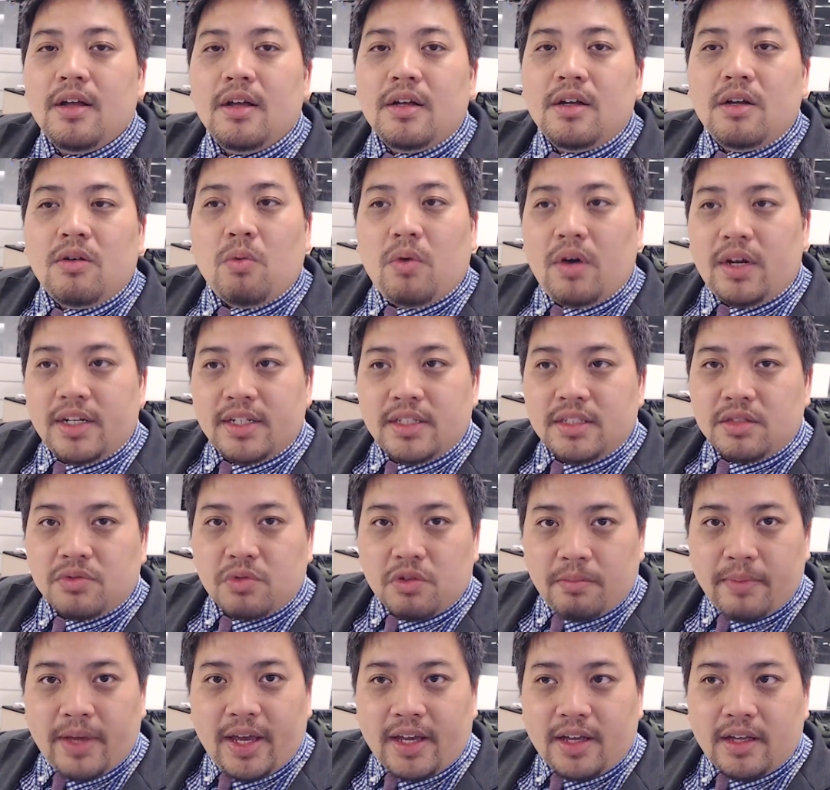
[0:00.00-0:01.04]
One is we'll
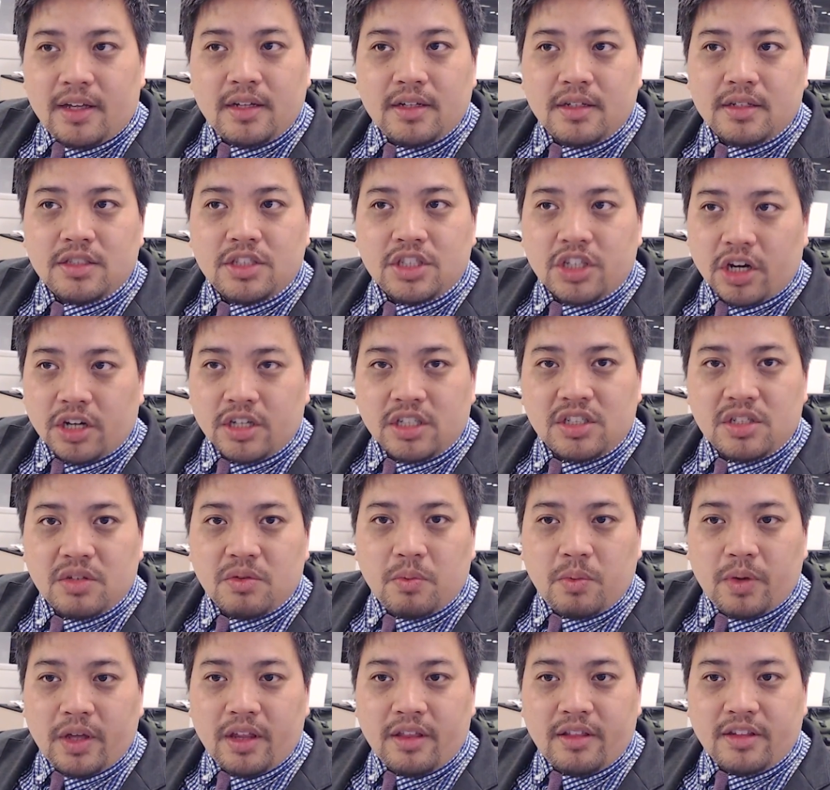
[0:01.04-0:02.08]
make charts
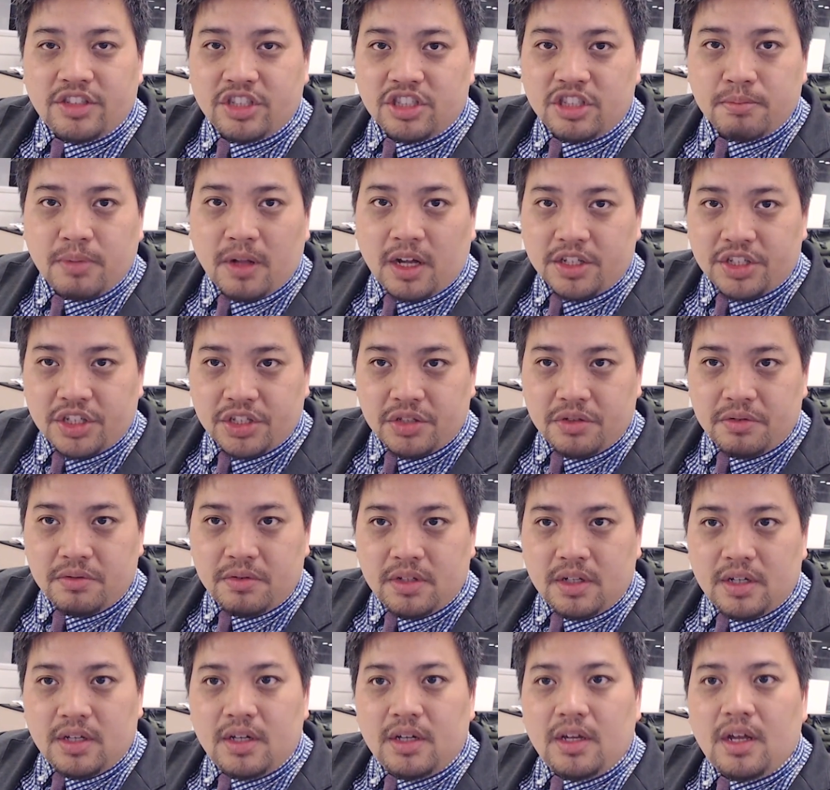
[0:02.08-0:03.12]
with ggplot 2,
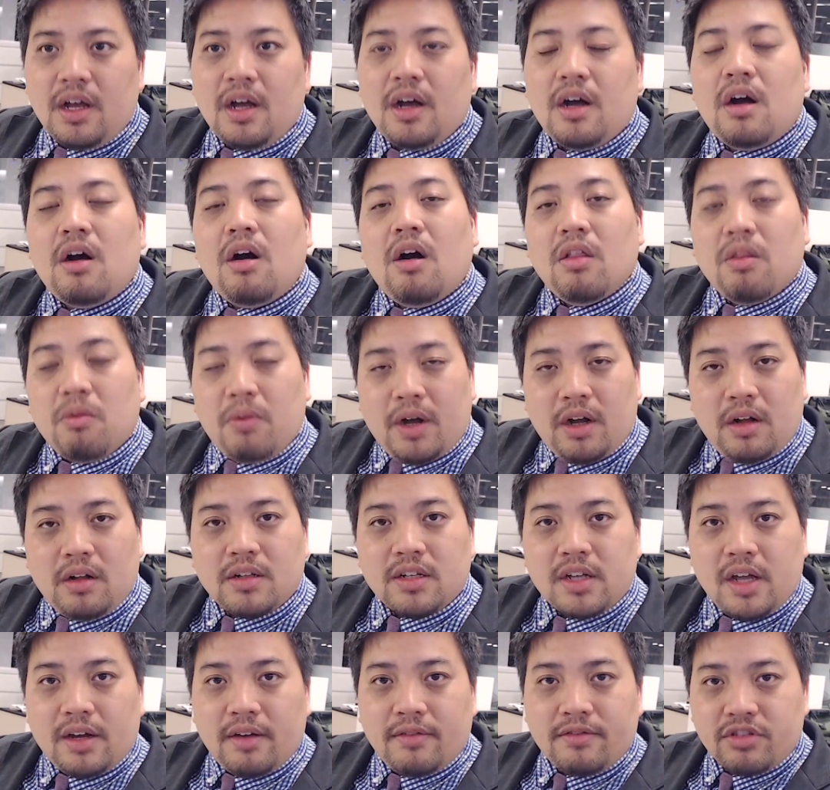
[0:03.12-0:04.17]
all the while
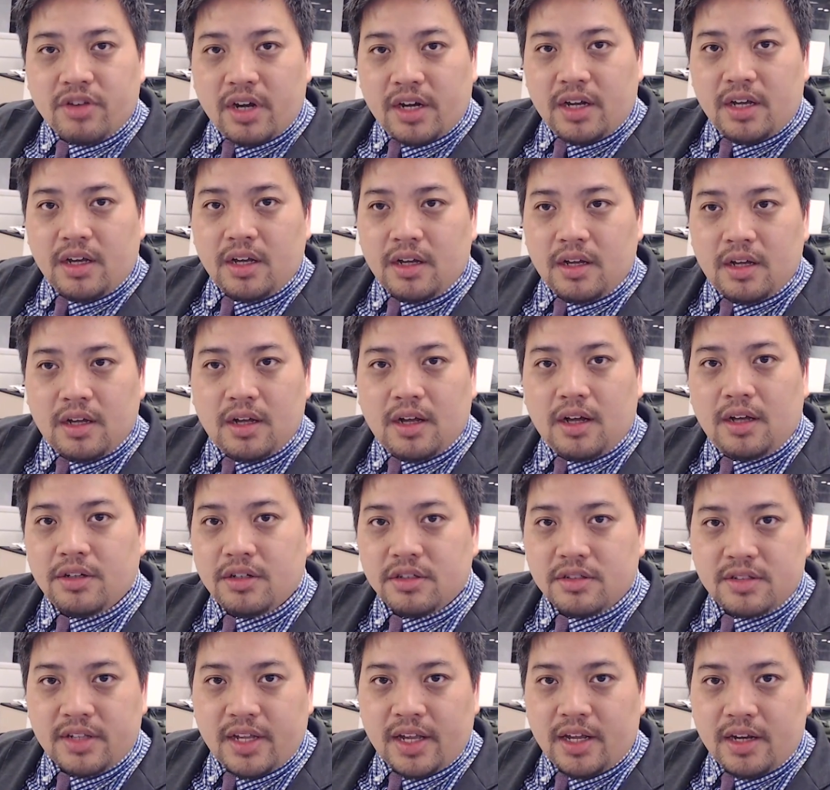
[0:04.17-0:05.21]
kind of trying to
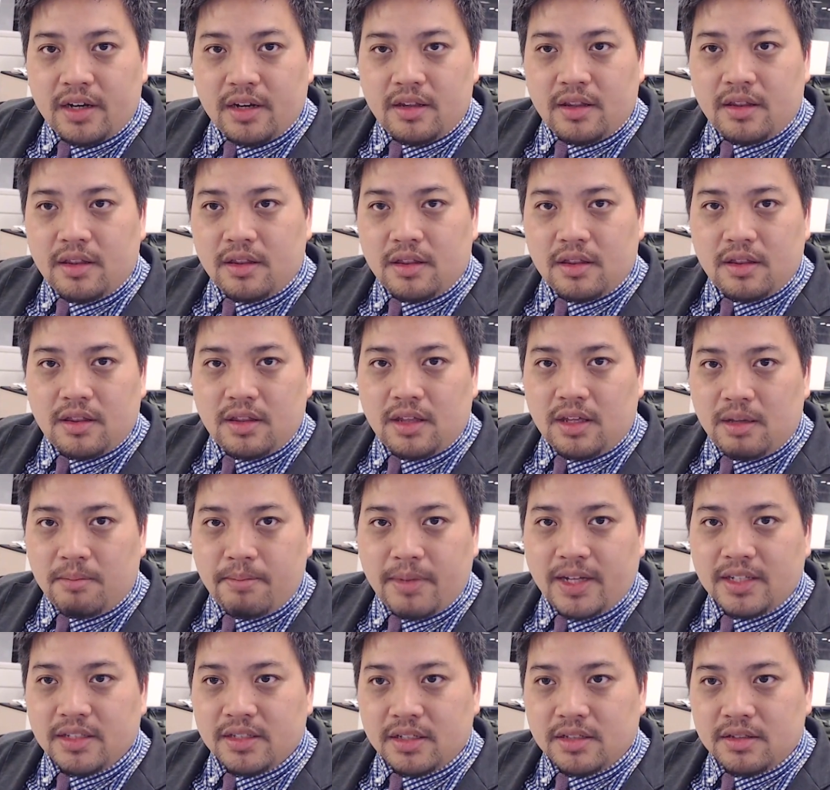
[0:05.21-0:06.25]
understand the
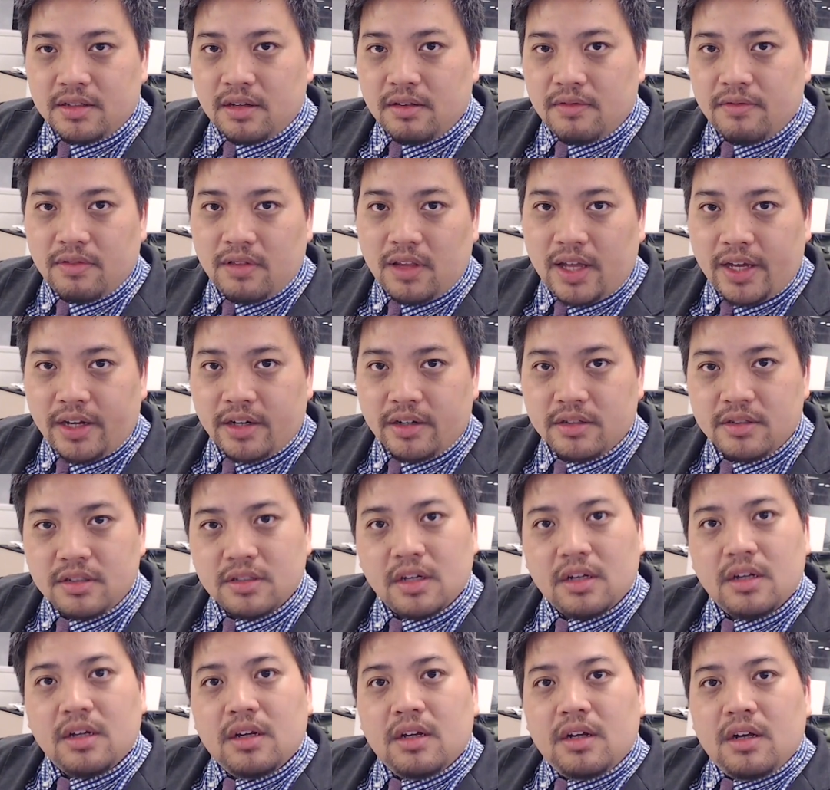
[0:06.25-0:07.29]
basics of layers
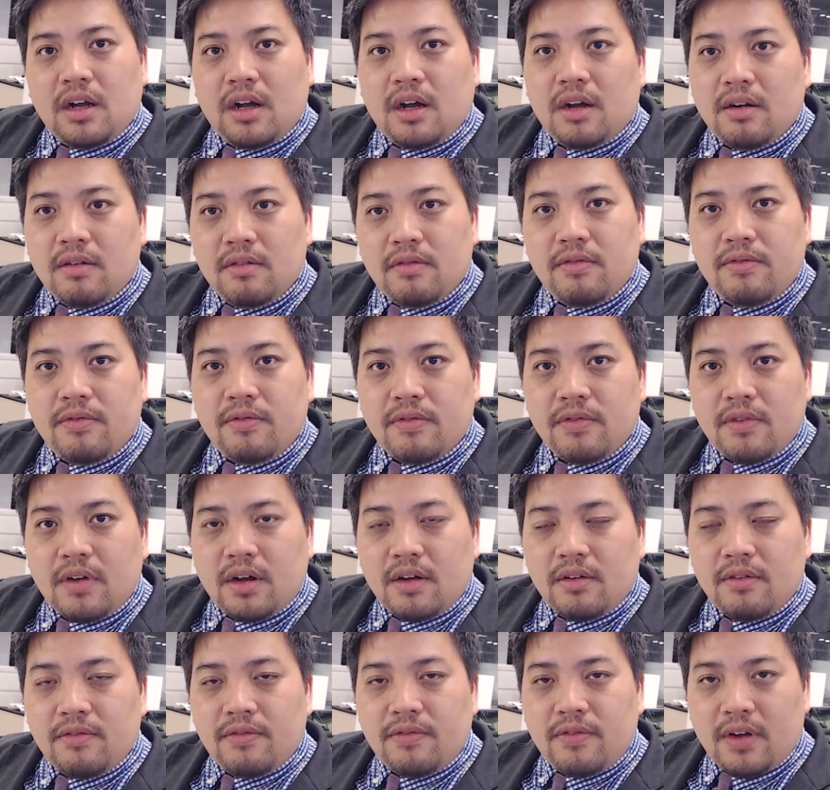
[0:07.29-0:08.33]
of
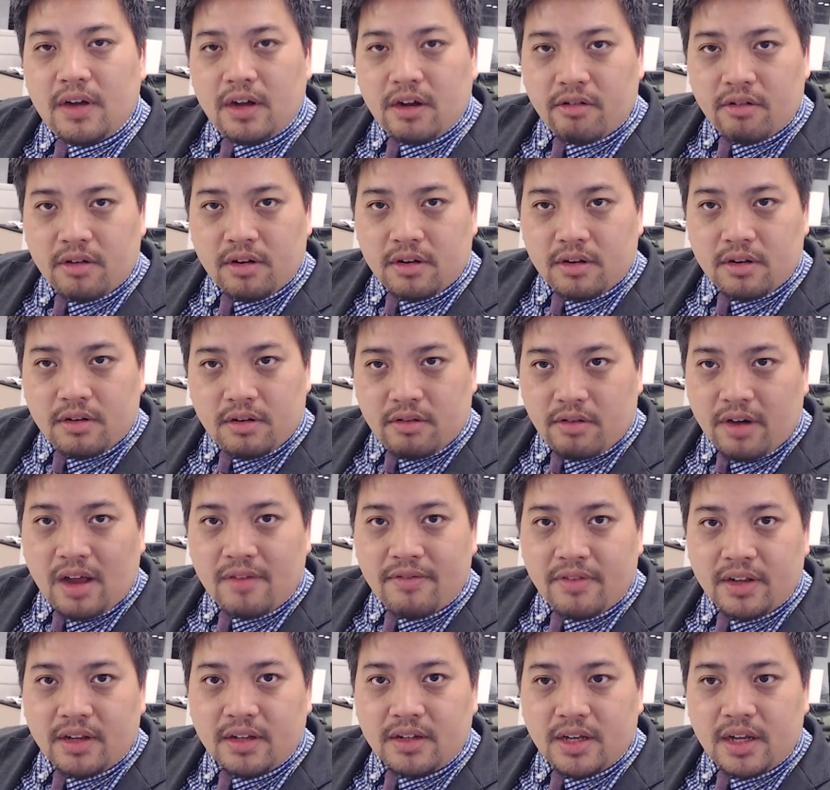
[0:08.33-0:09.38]

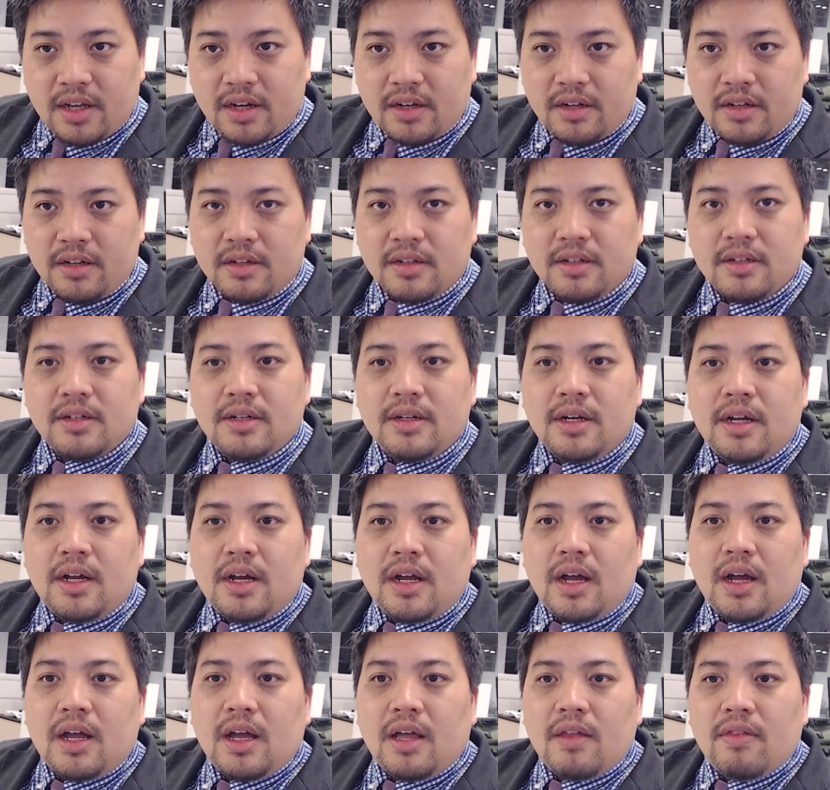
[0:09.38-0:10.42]
graphing data.
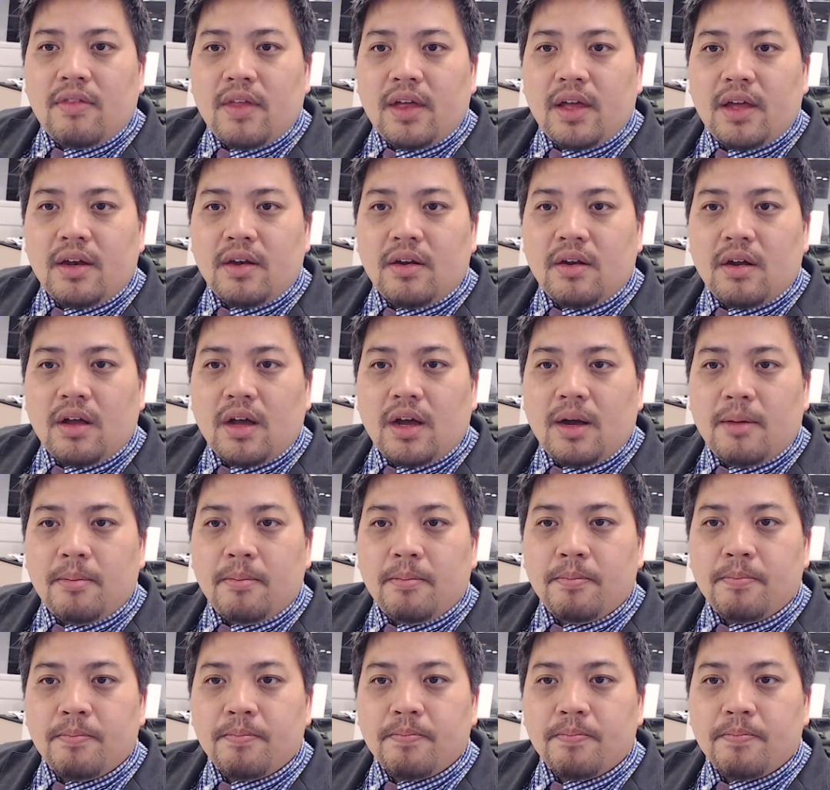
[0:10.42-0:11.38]
And then